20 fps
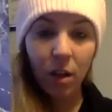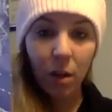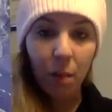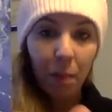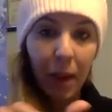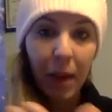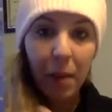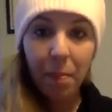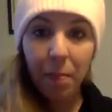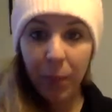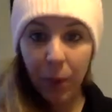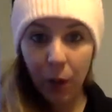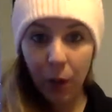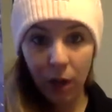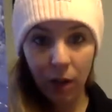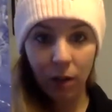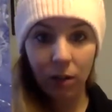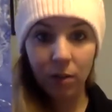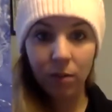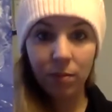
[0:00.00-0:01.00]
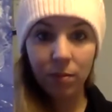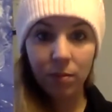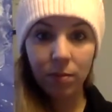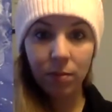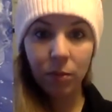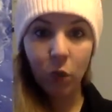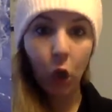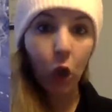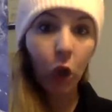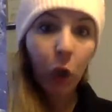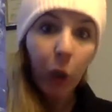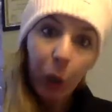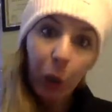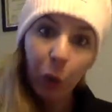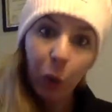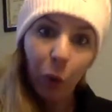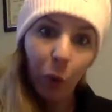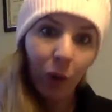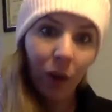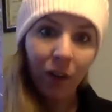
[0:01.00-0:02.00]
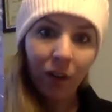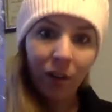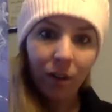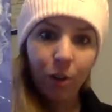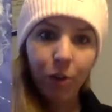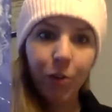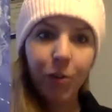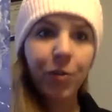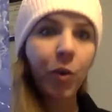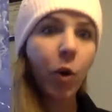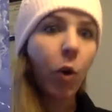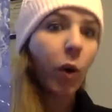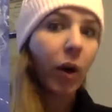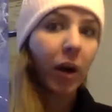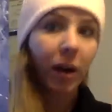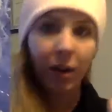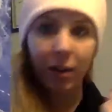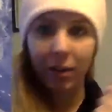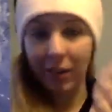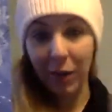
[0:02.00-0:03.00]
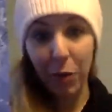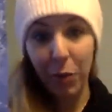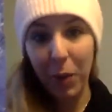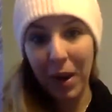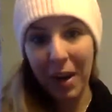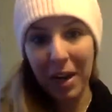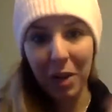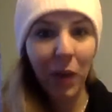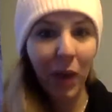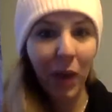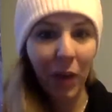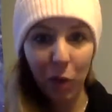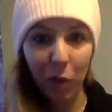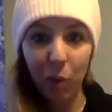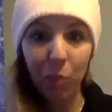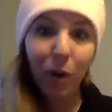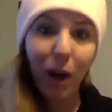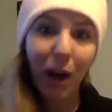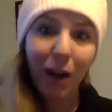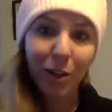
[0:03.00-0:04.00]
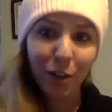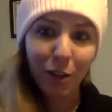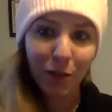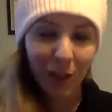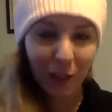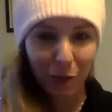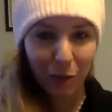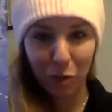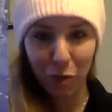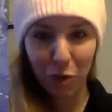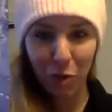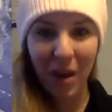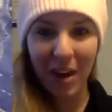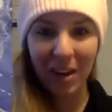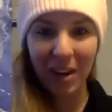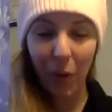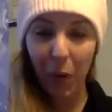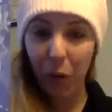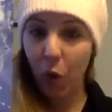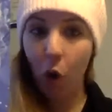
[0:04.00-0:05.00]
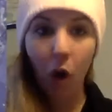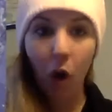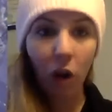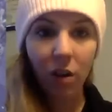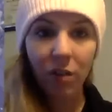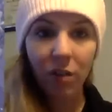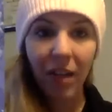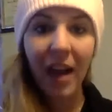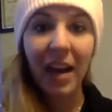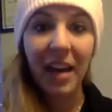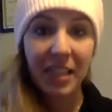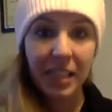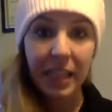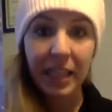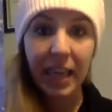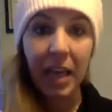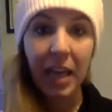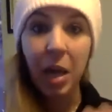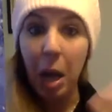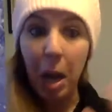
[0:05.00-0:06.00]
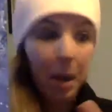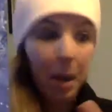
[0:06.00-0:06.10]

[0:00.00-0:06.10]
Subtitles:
paper, glue, fork that you're painting with, or brush if that's what you're painting with. All of that is, again,